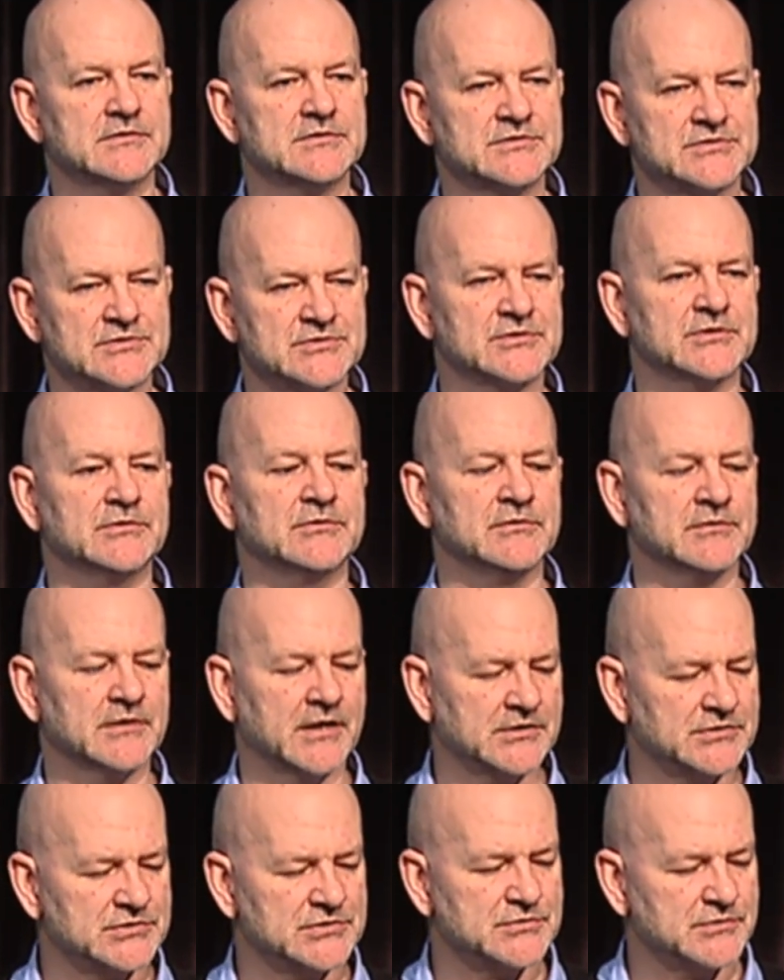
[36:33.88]
is still
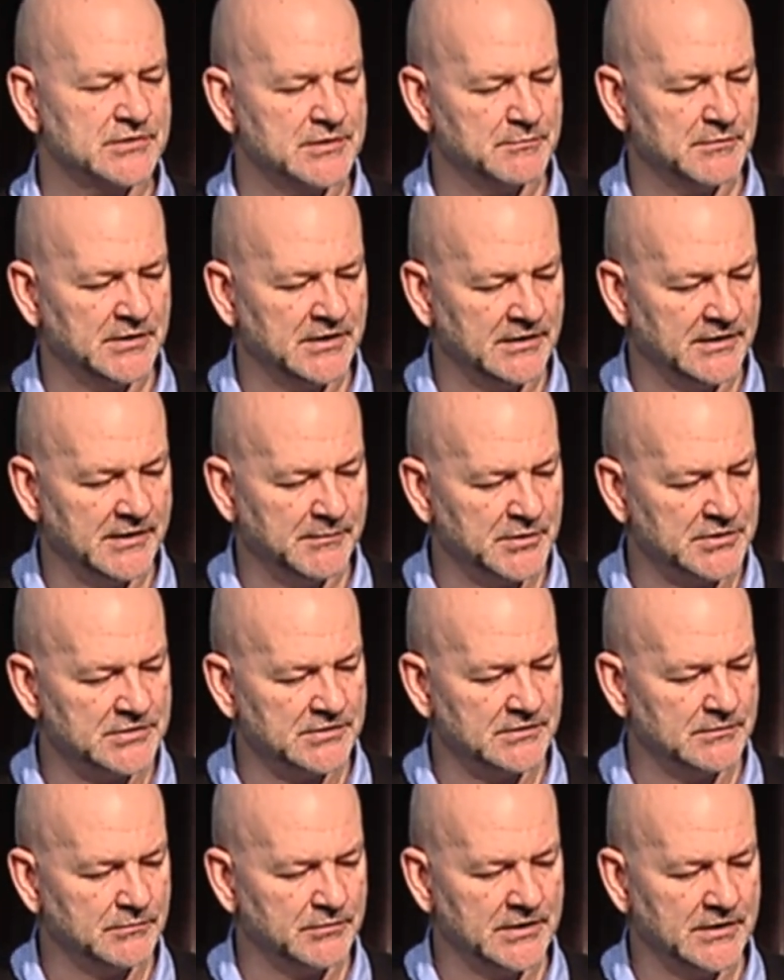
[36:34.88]
extremely
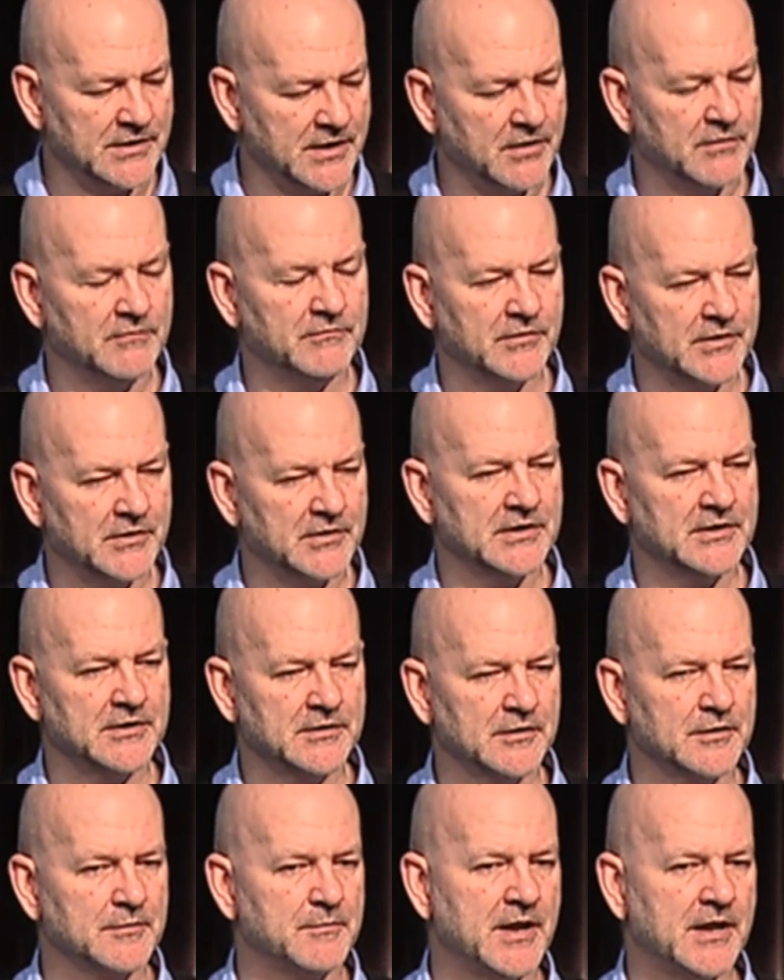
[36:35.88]
limited. We know very
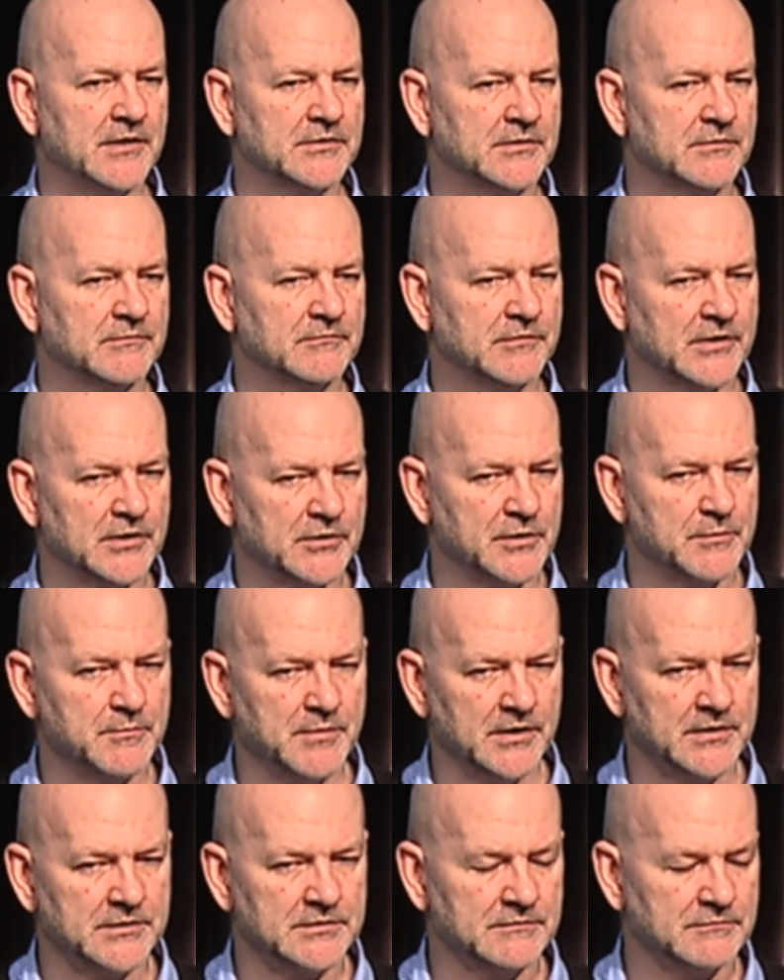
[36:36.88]
little about the
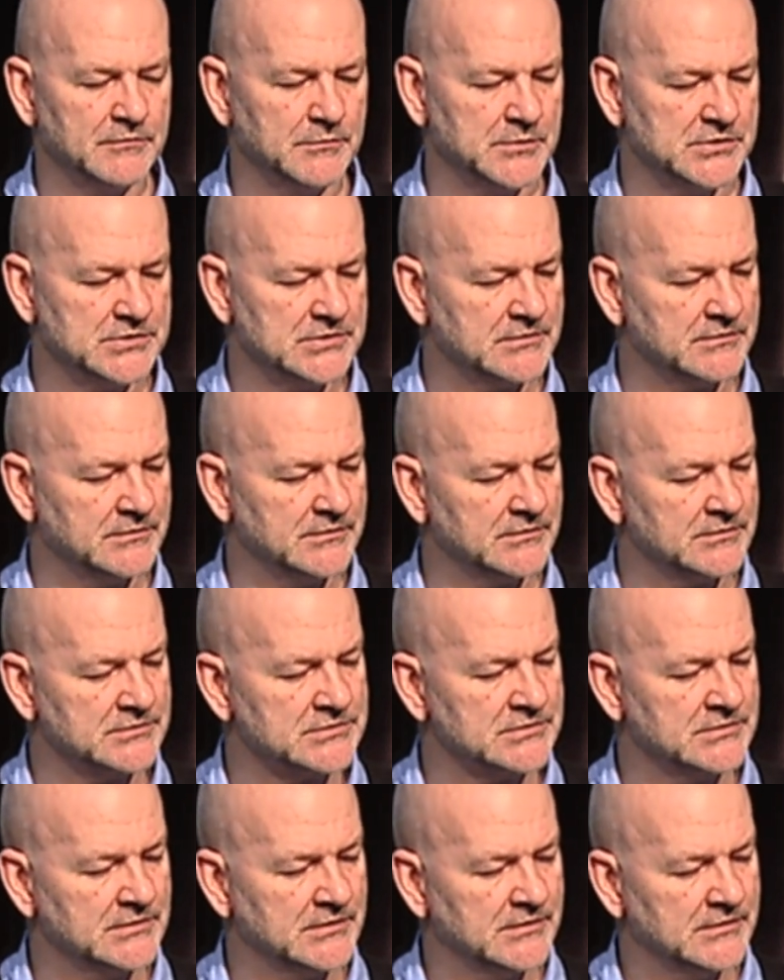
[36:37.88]
variability of the
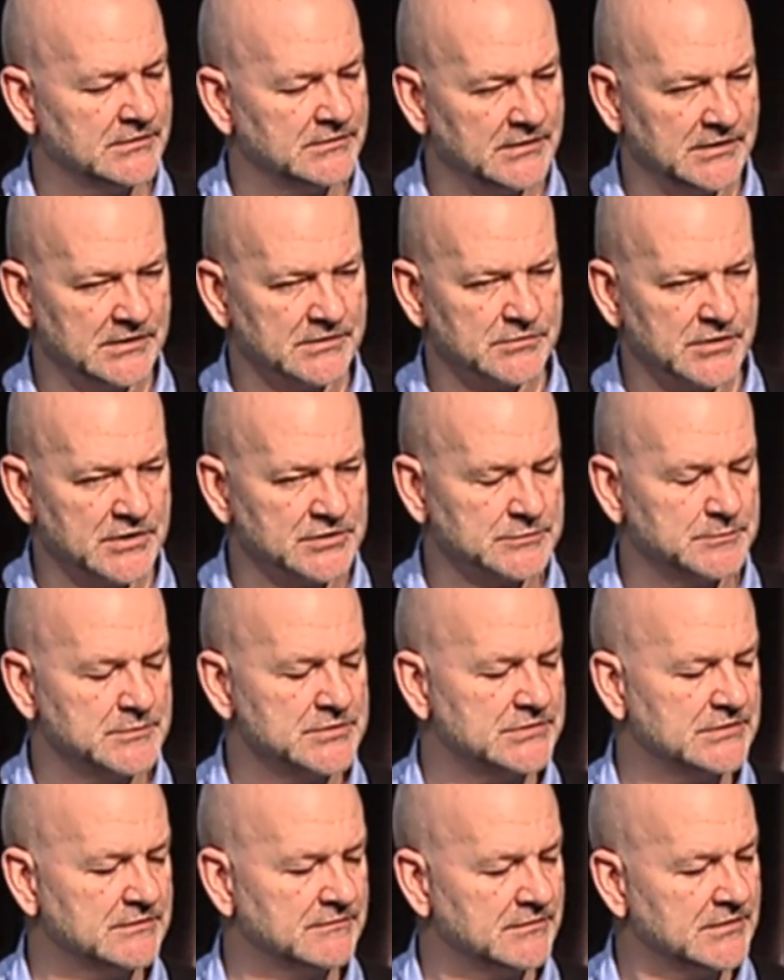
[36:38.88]
materials, their
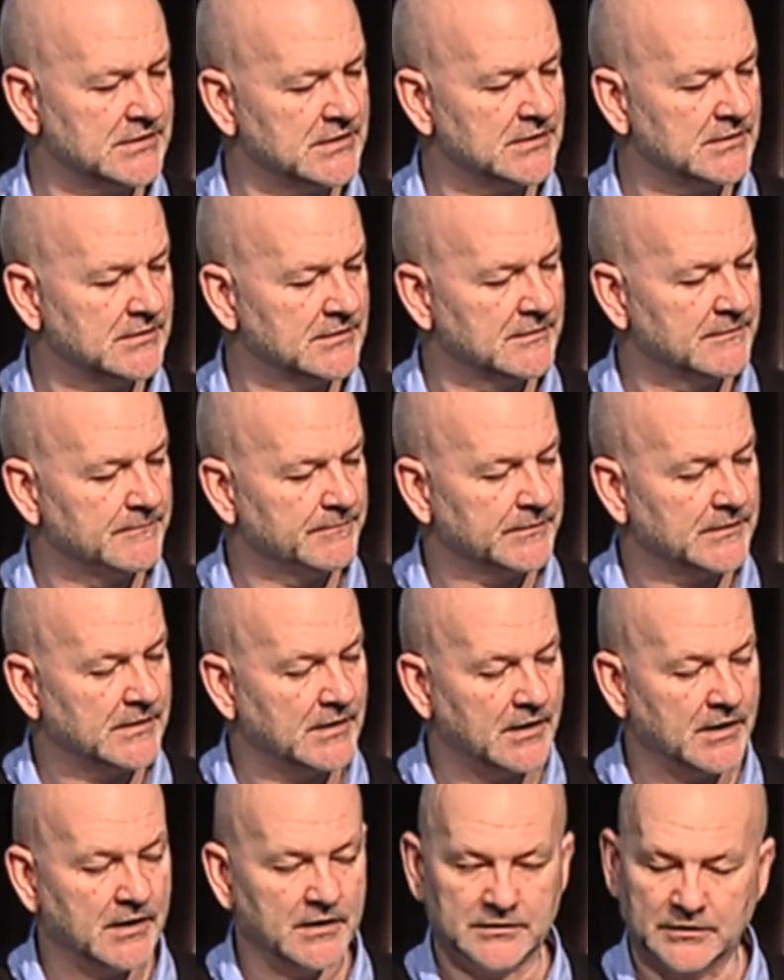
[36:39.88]
transmissivity,
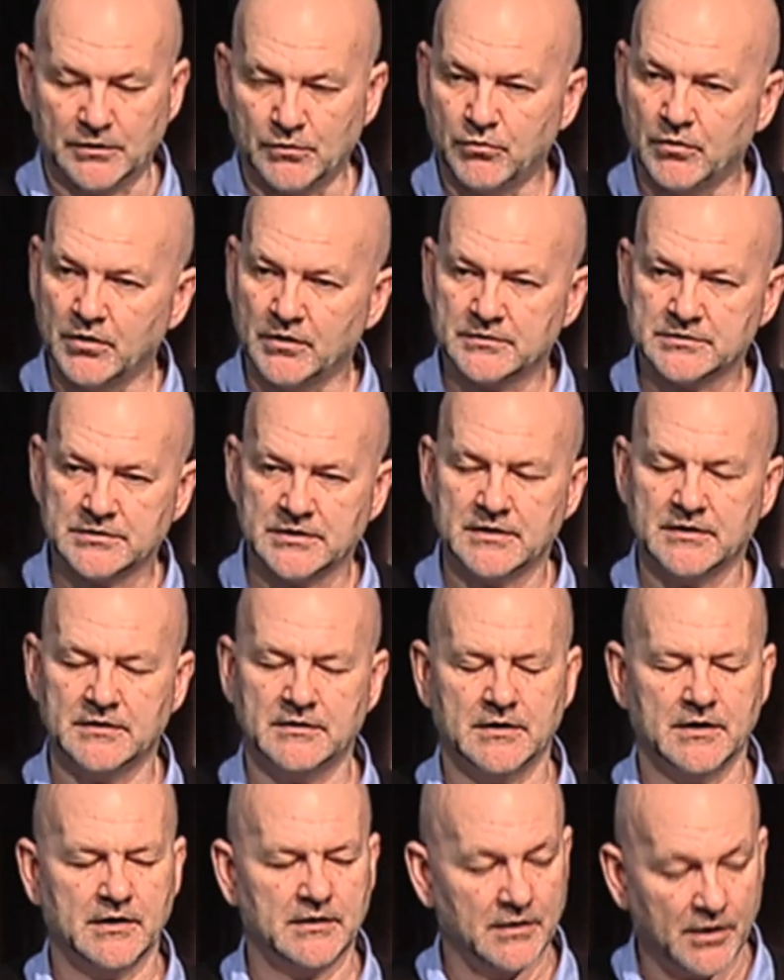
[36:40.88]
the quality
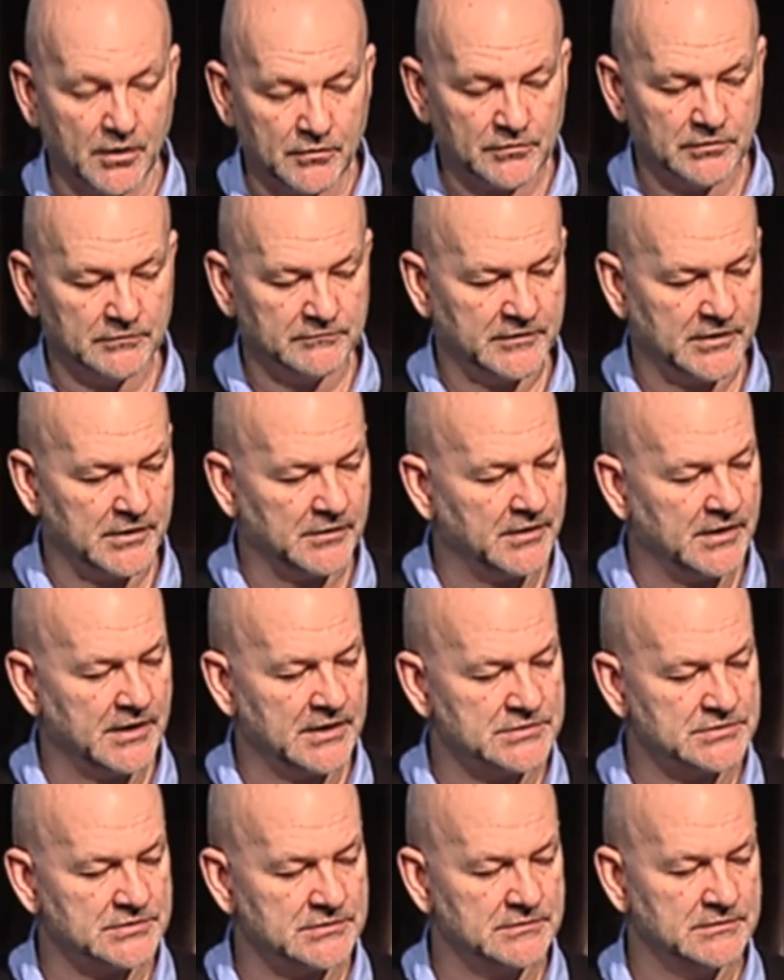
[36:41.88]
and local
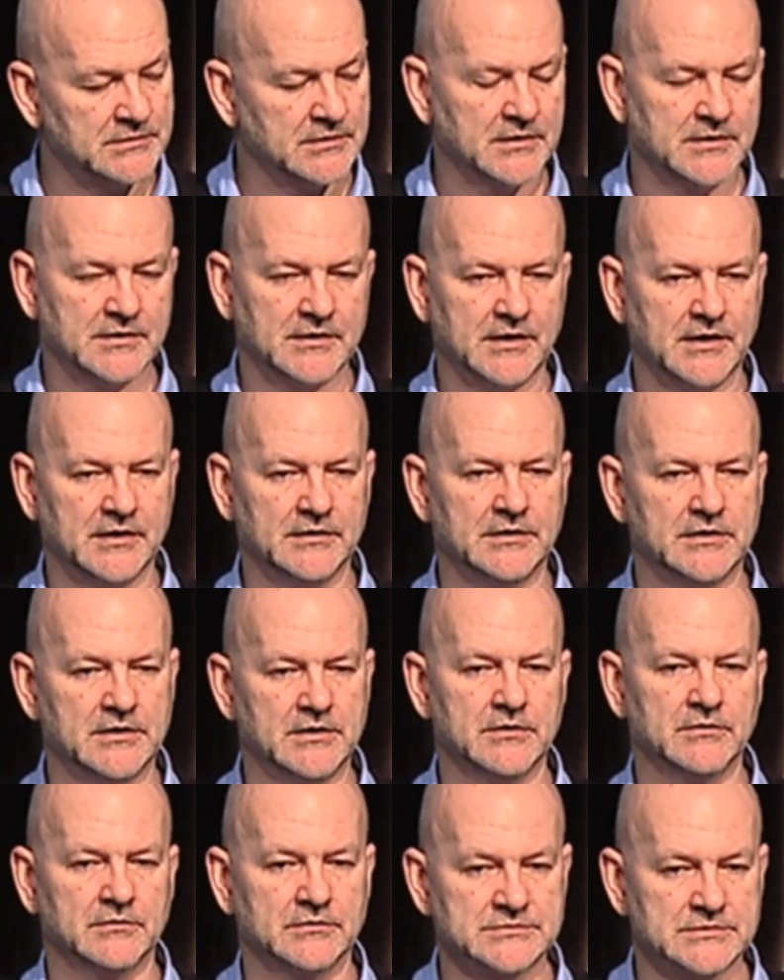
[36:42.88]
variation, and the
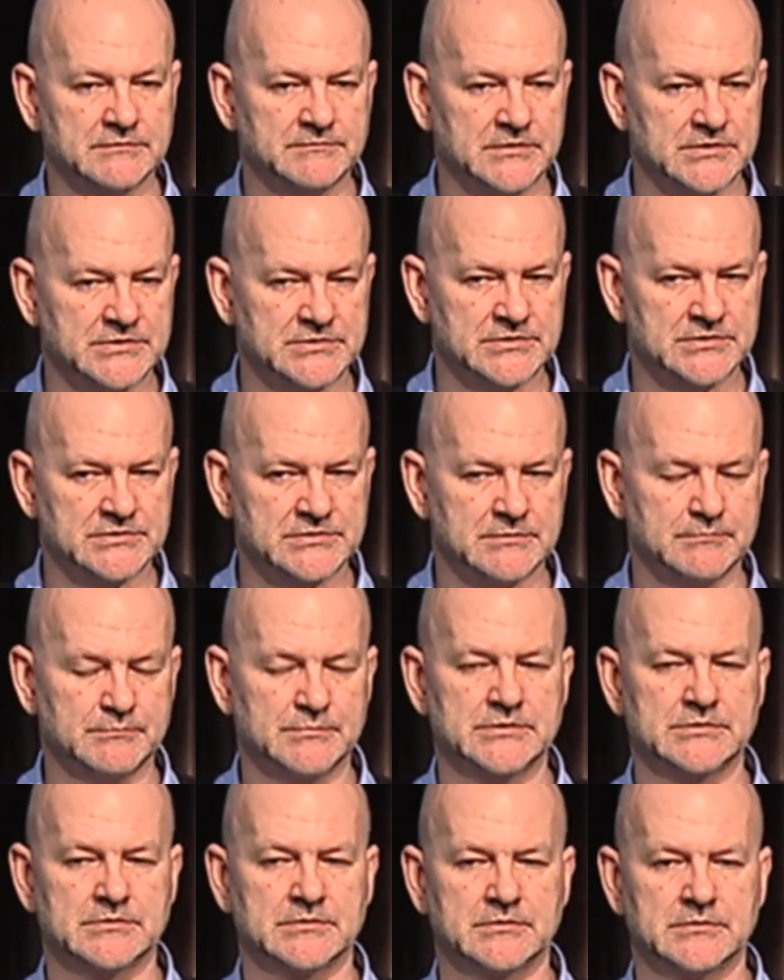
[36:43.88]
yields of these
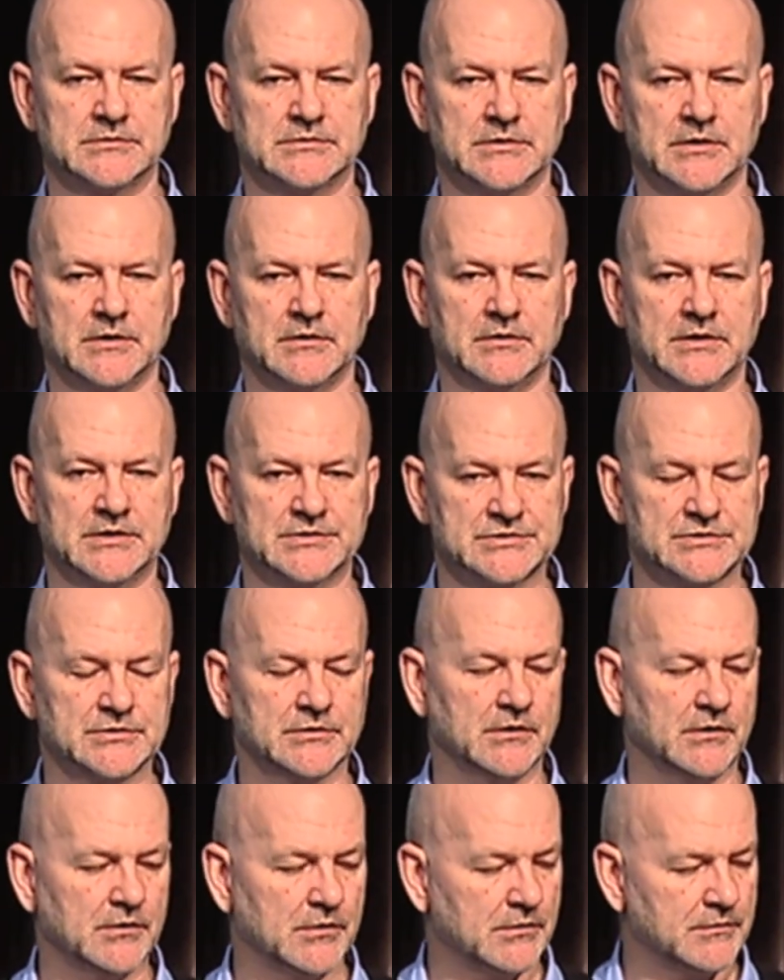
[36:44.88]
systems. So there's
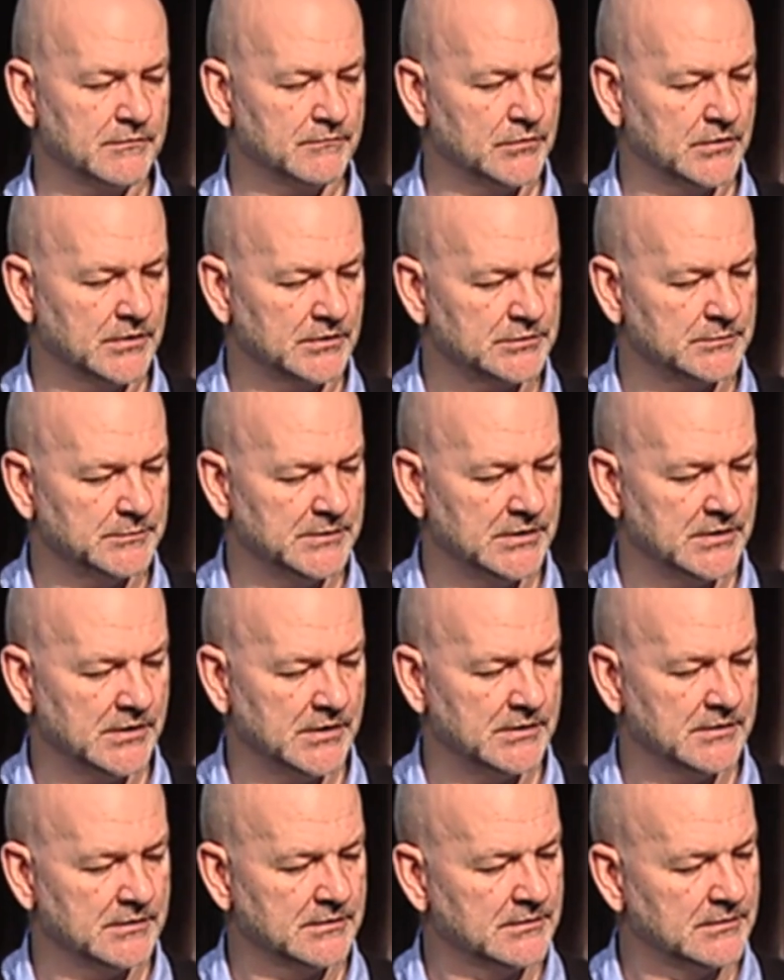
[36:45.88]
still a lot of work to be
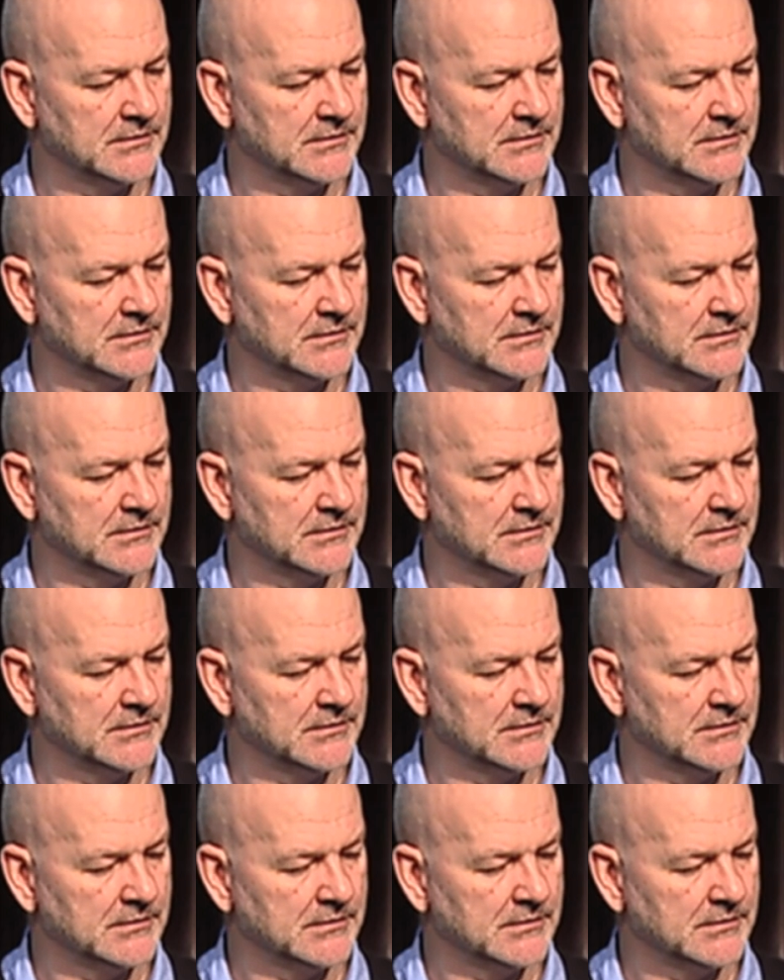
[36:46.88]
done.